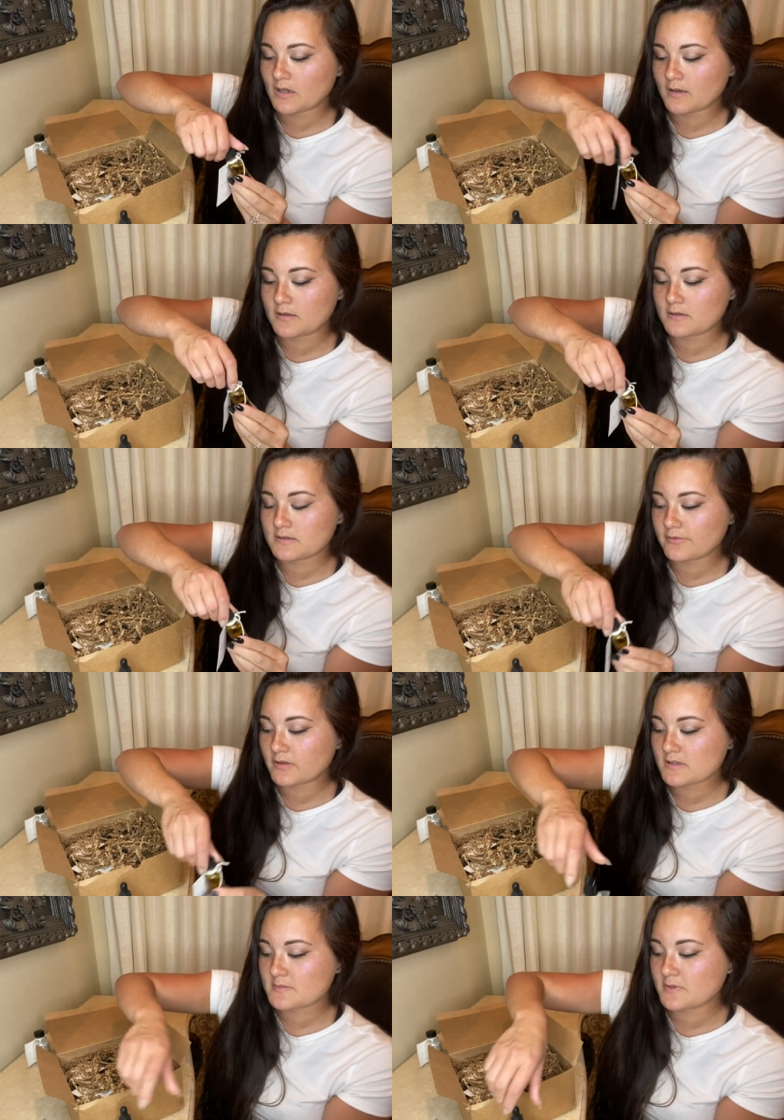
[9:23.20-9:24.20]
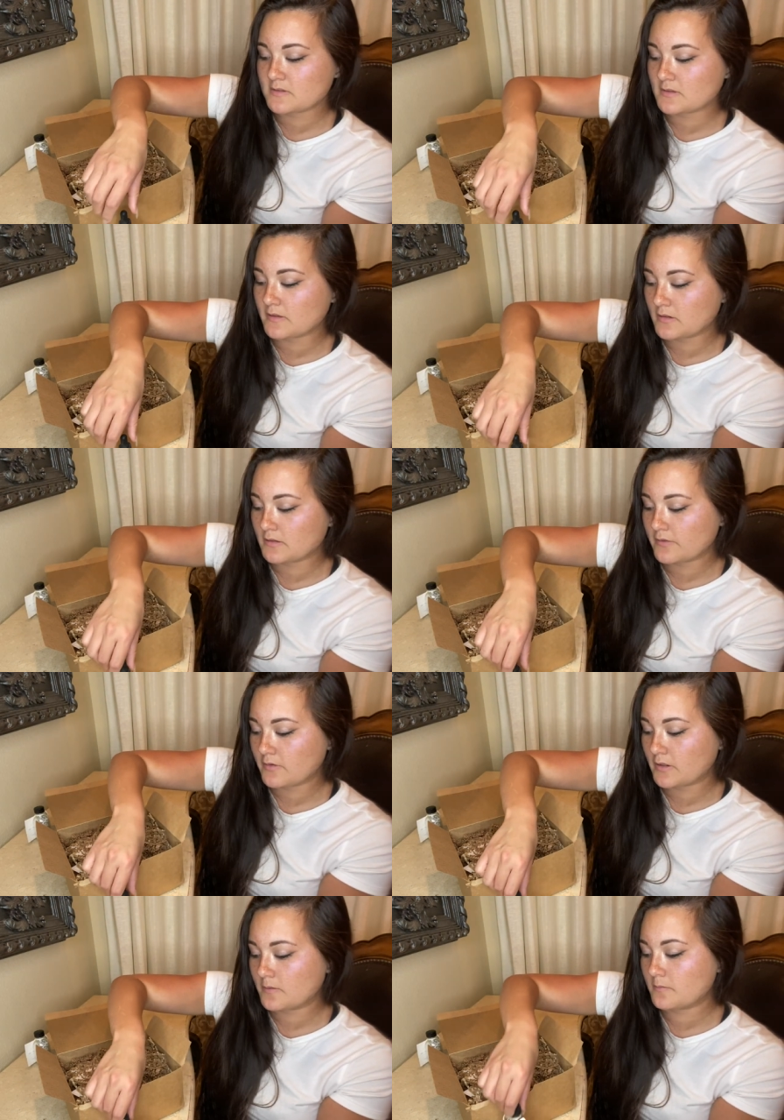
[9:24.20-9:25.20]
Yeah, it definitely smells a little
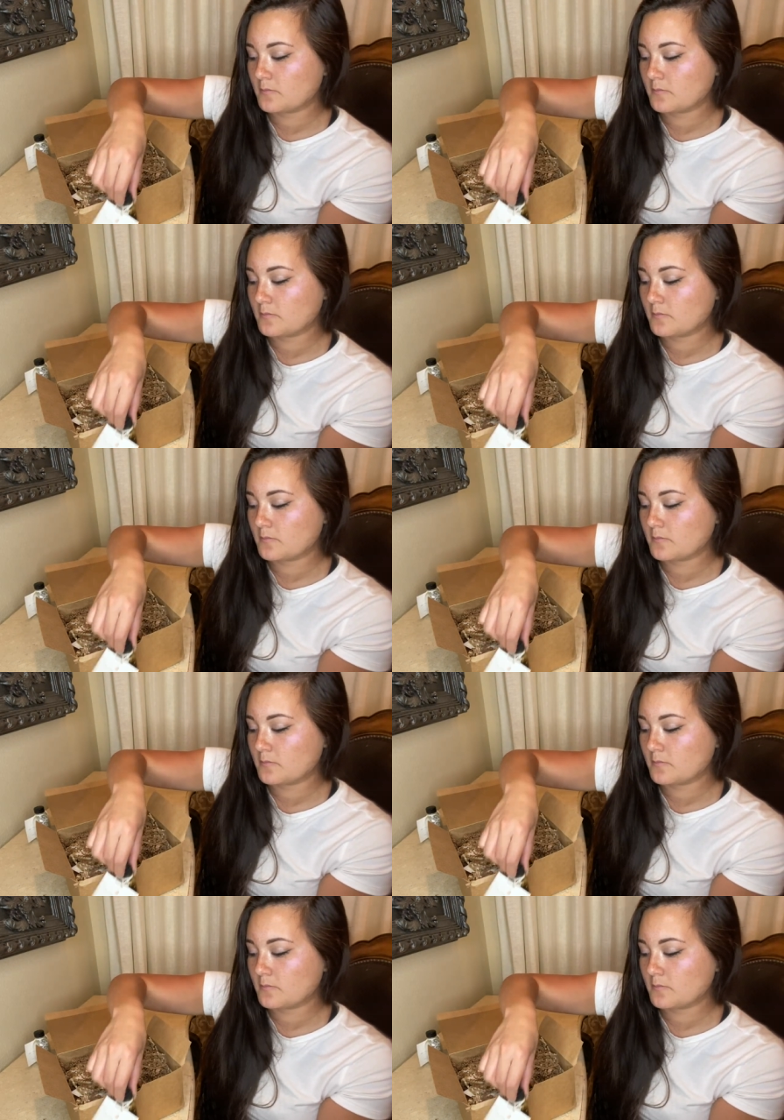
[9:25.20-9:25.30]
different.